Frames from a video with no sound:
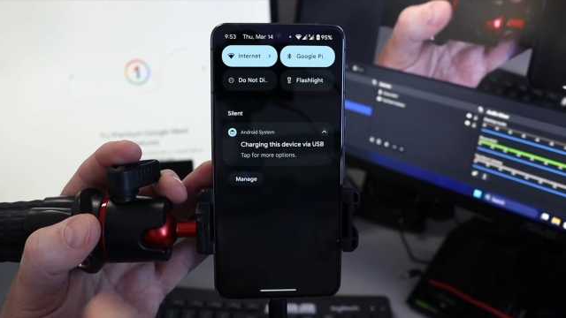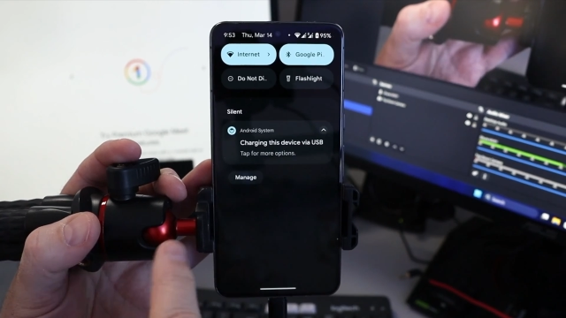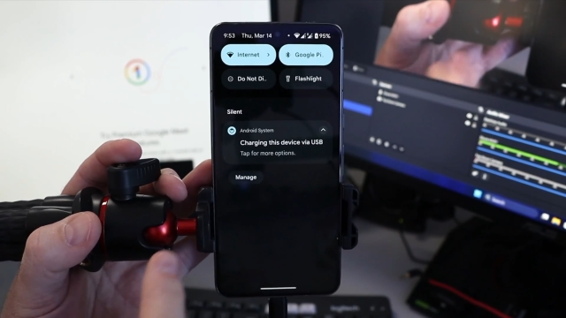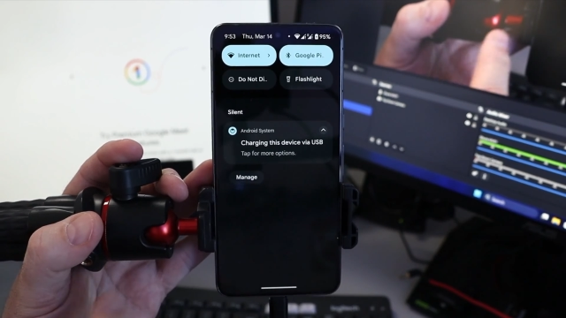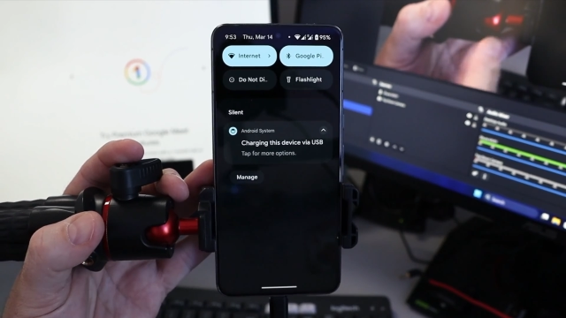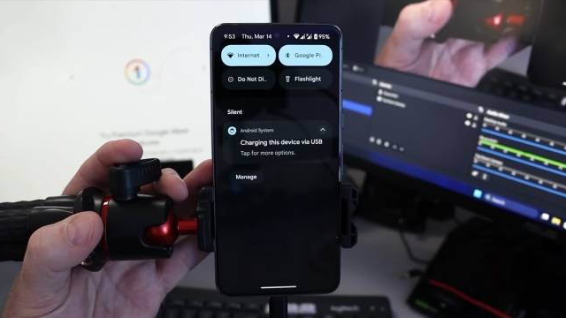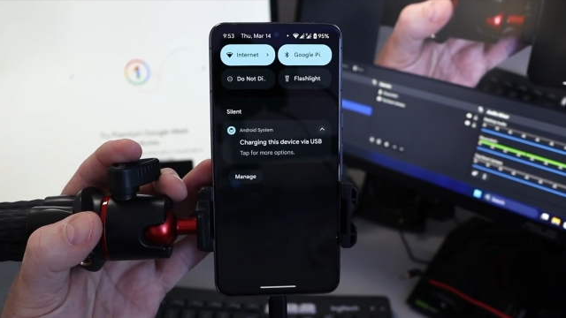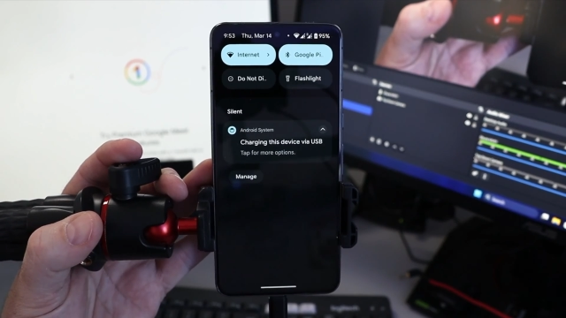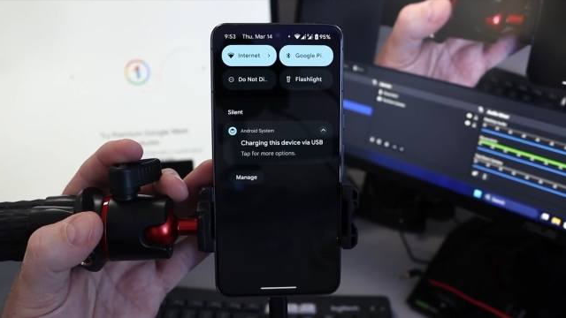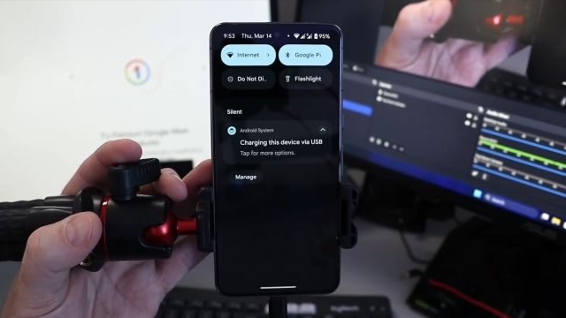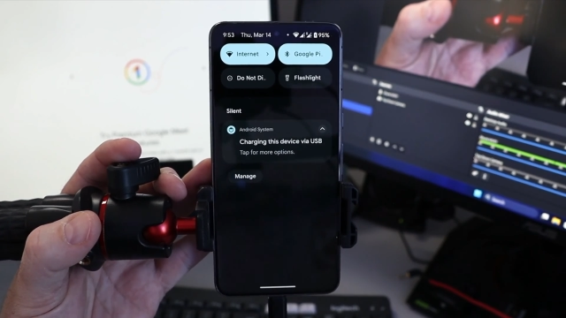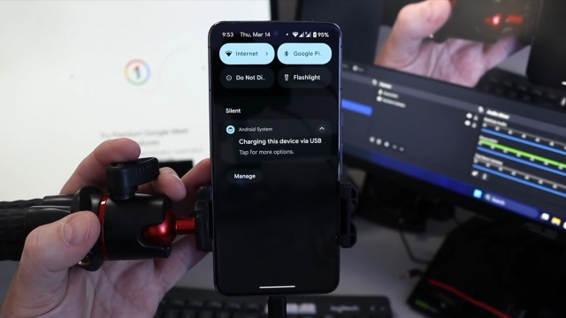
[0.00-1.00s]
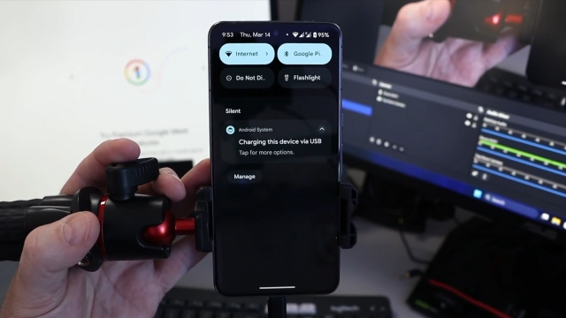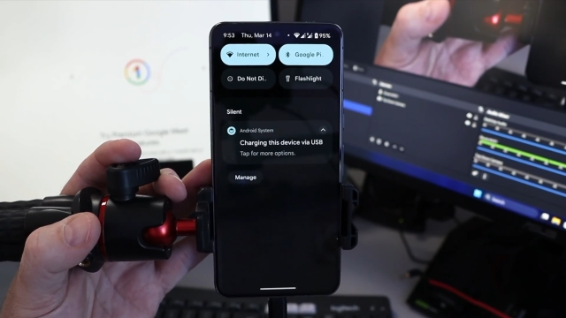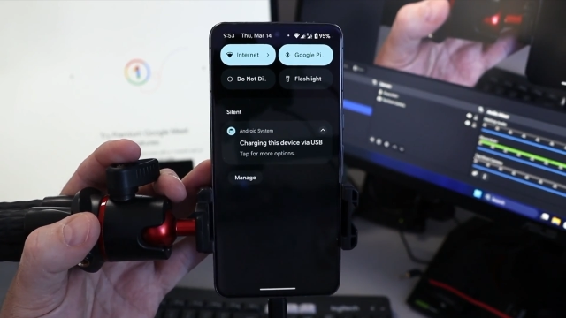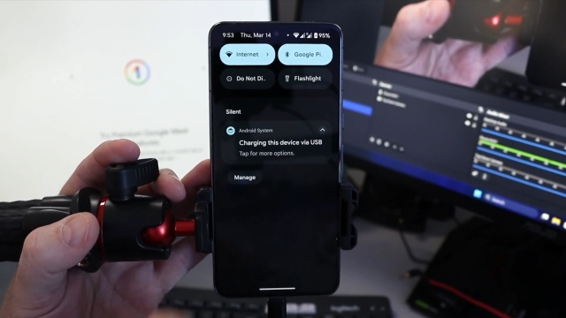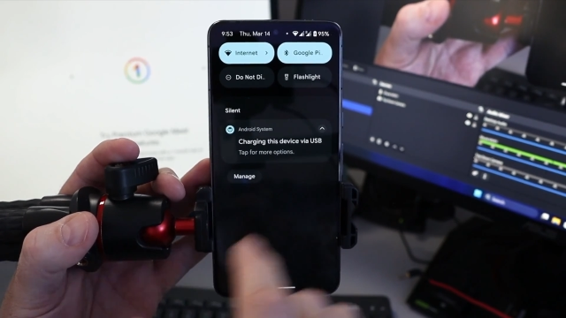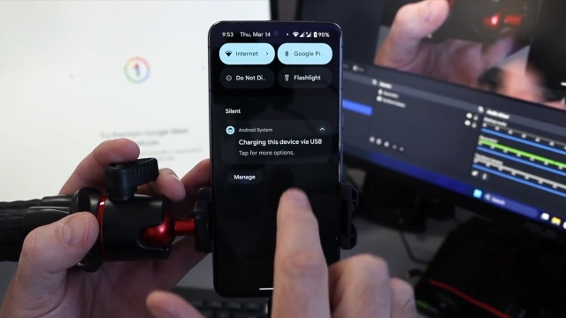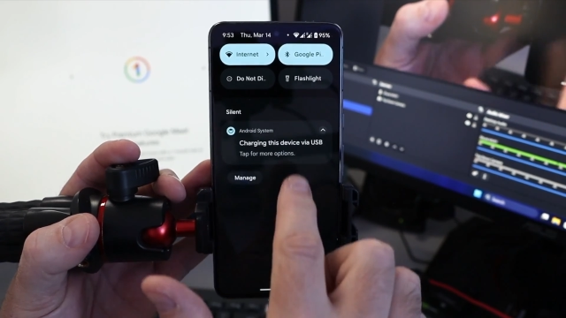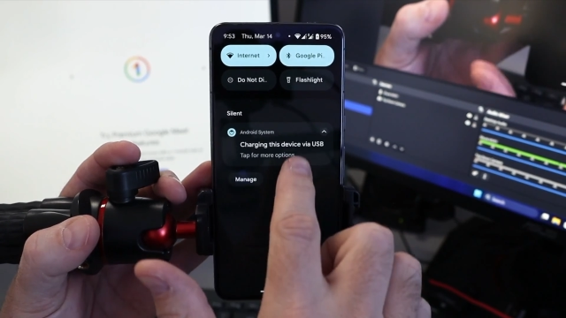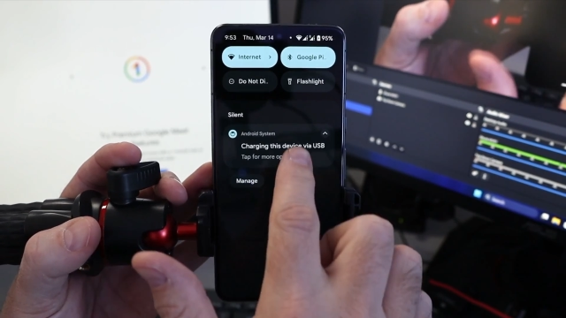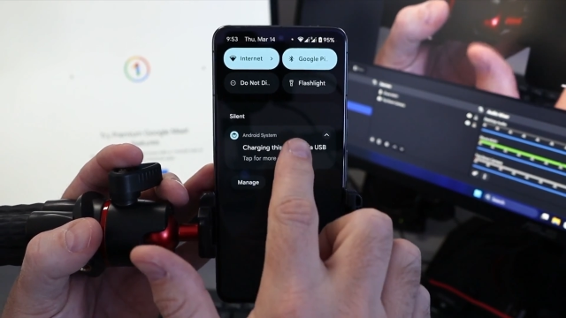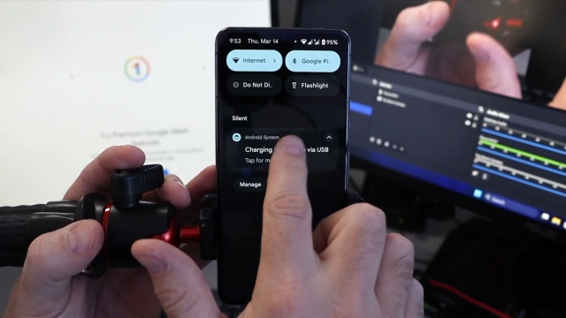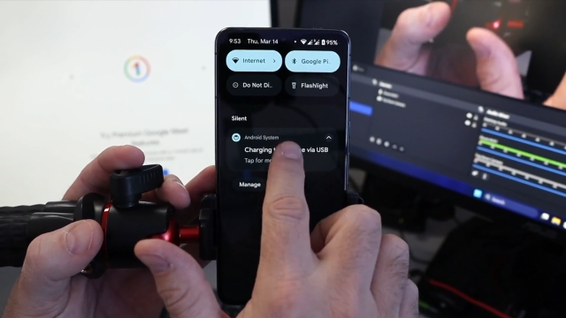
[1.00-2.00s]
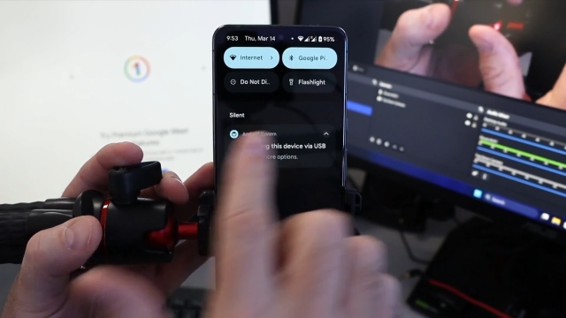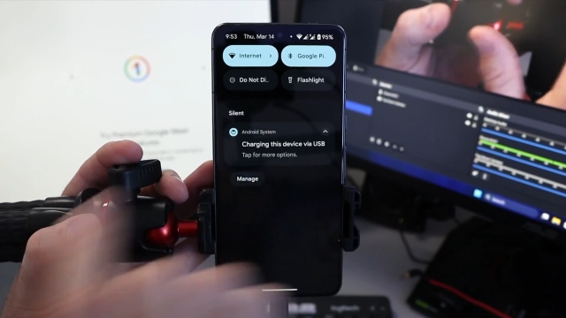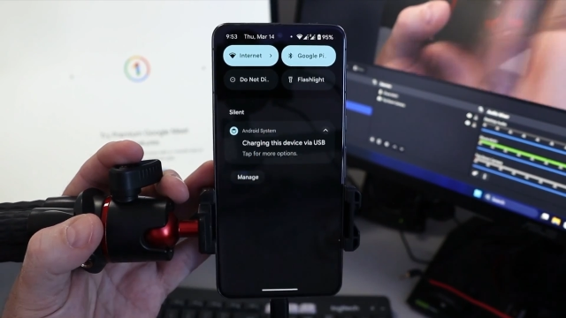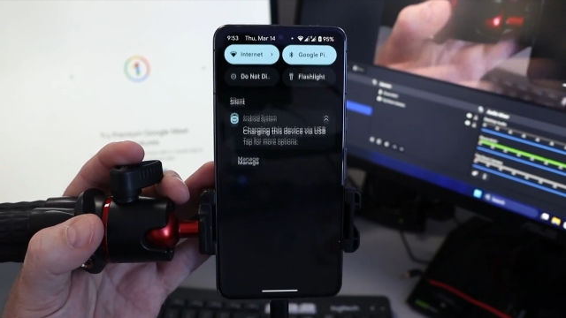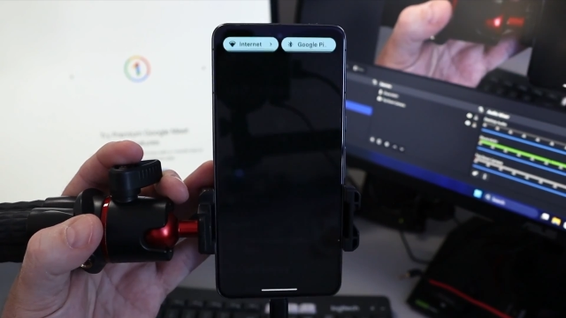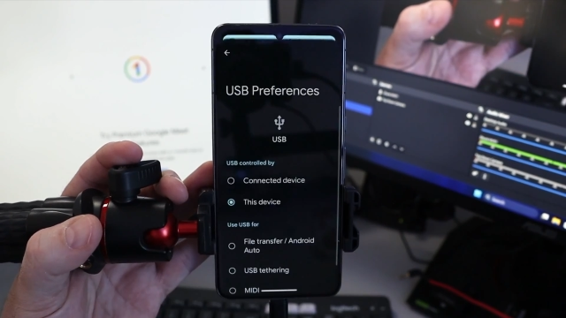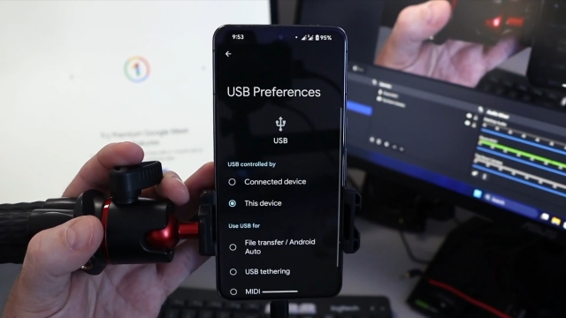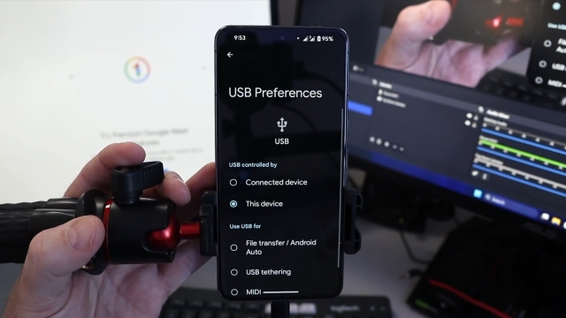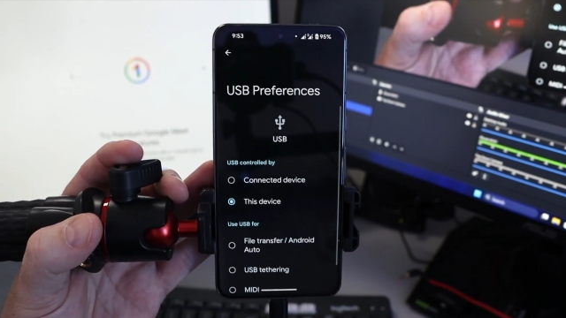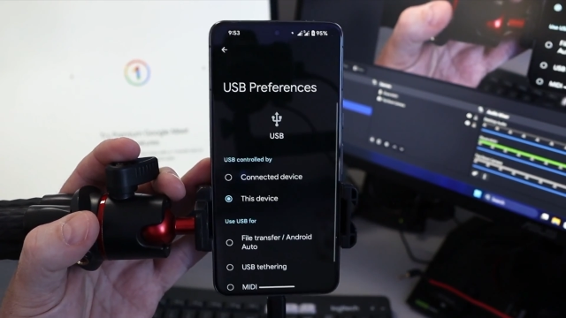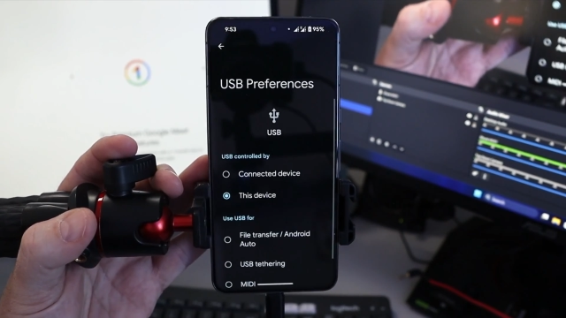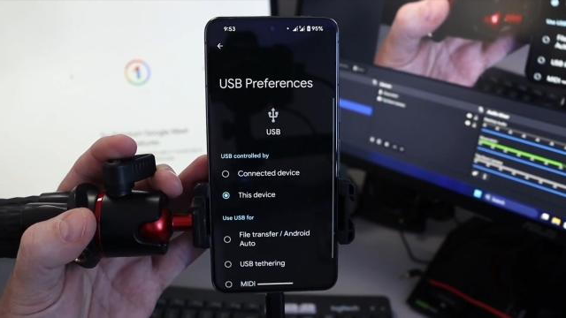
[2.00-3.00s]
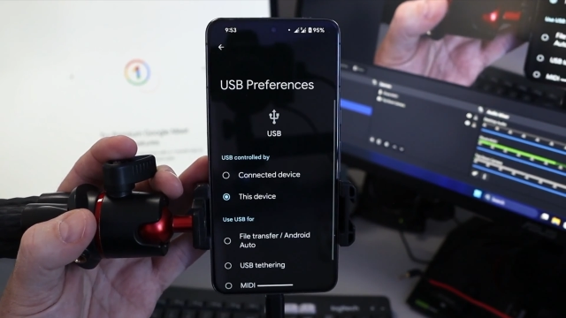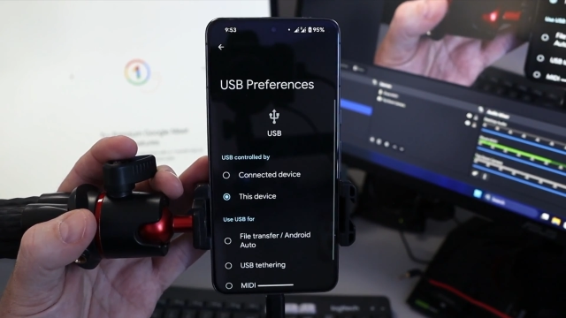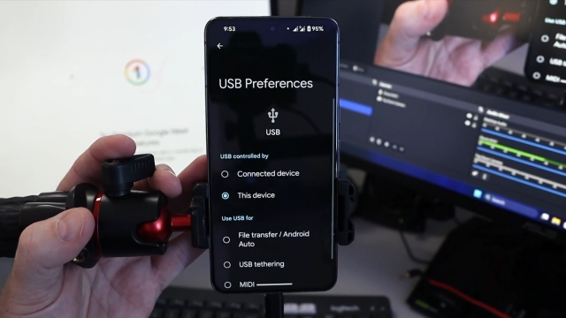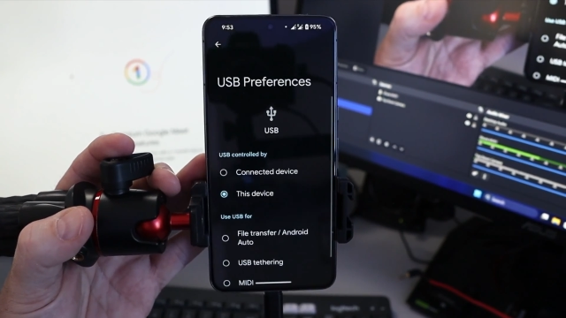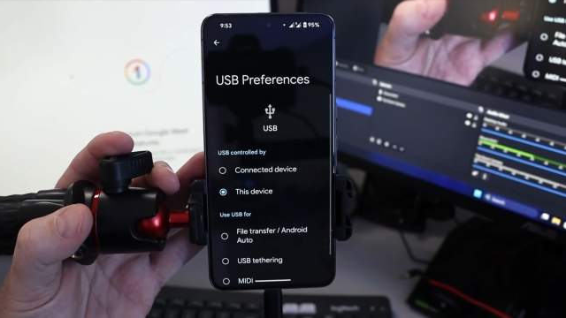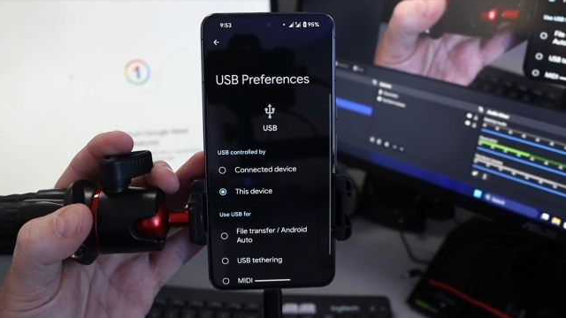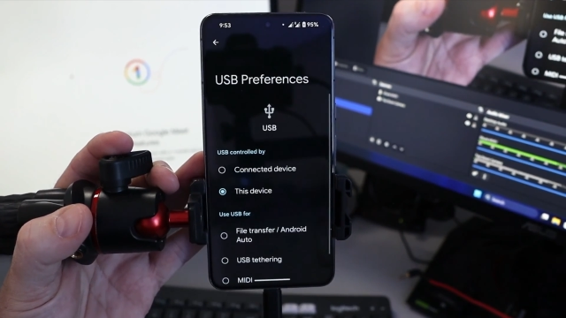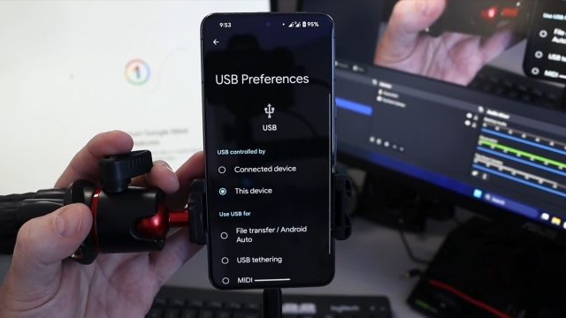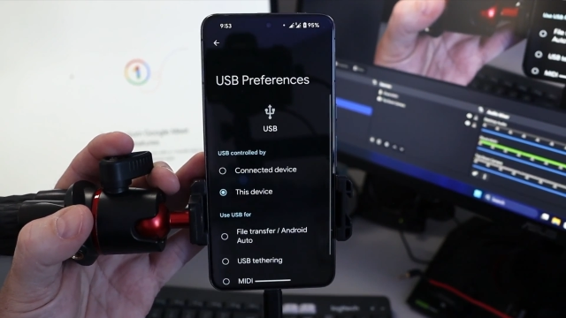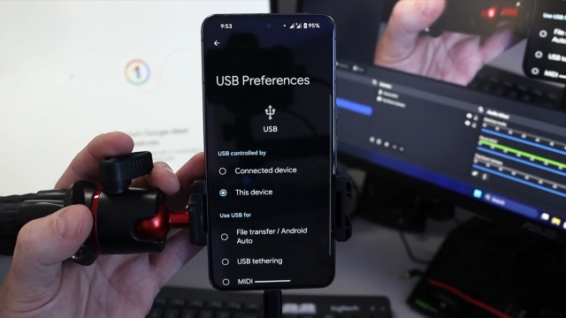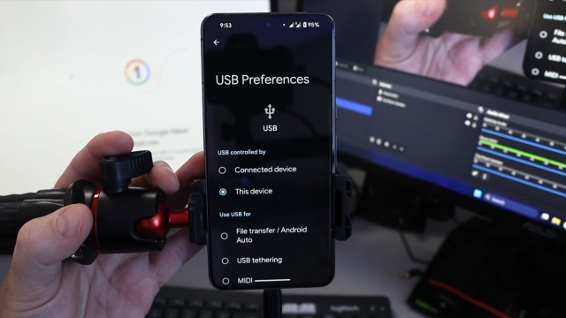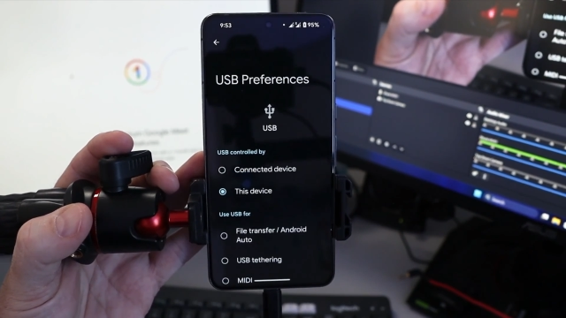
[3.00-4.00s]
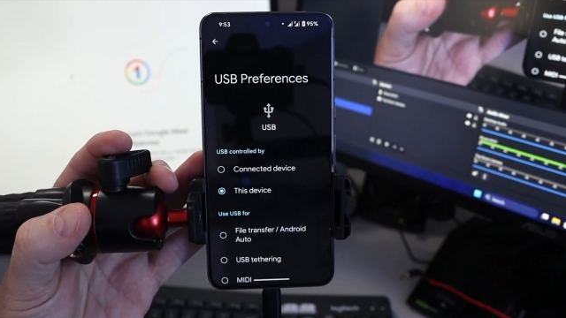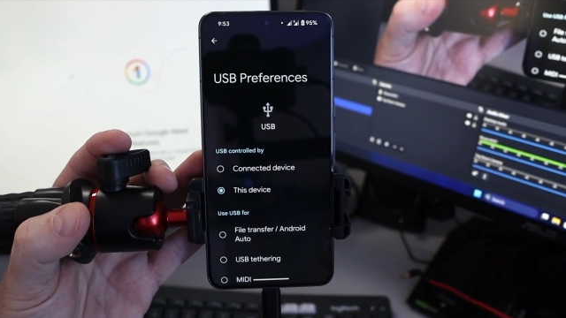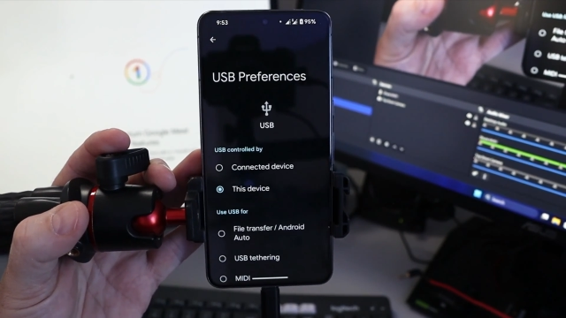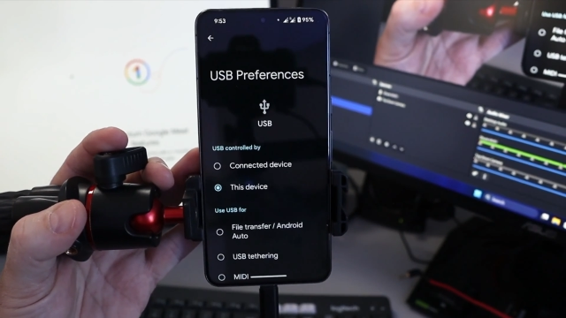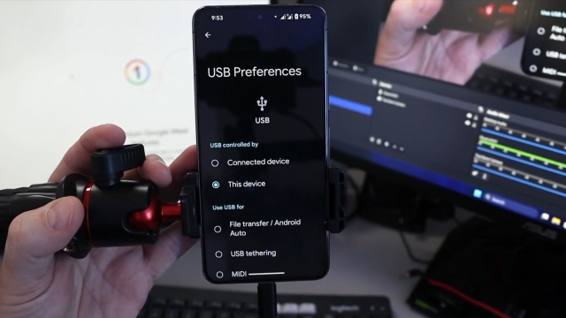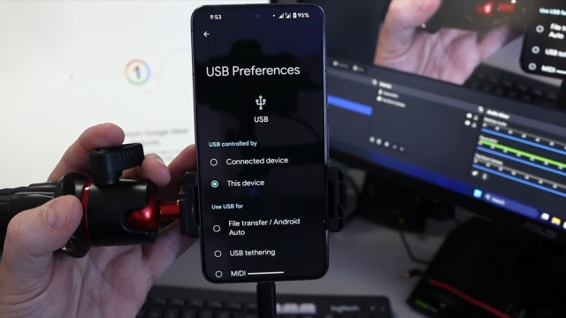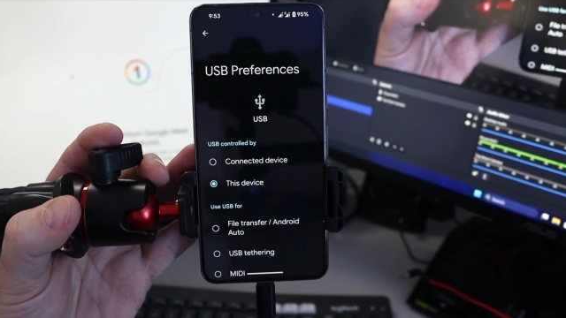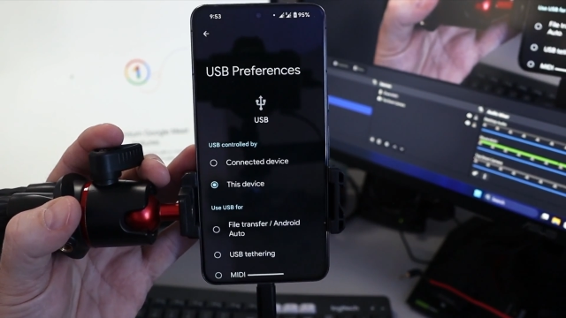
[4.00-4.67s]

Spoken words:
[unreadable: no face in view]